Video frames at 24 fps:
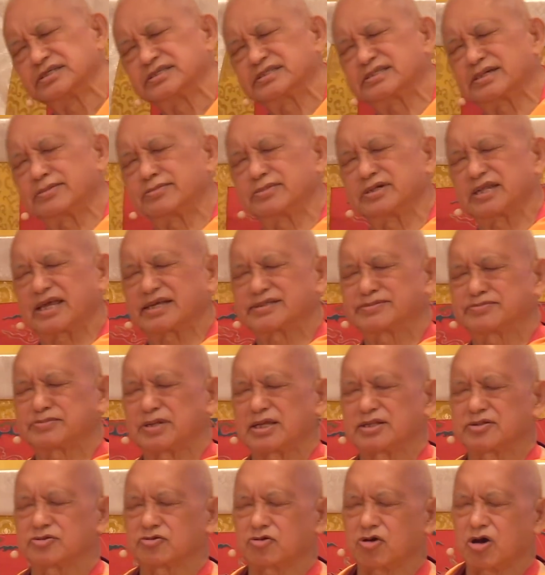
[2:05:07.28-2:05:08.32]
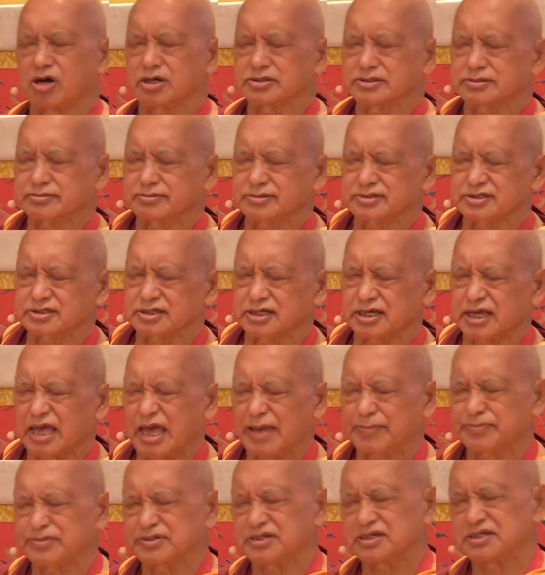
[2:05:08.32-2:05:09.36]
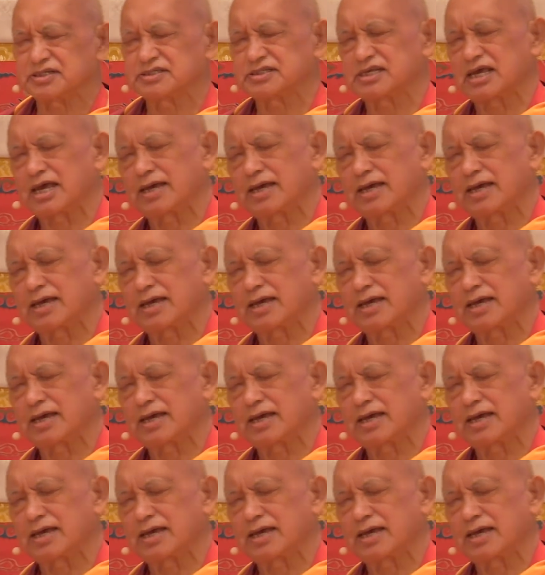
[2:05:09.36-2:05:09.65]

somebody explains the cause of happiness,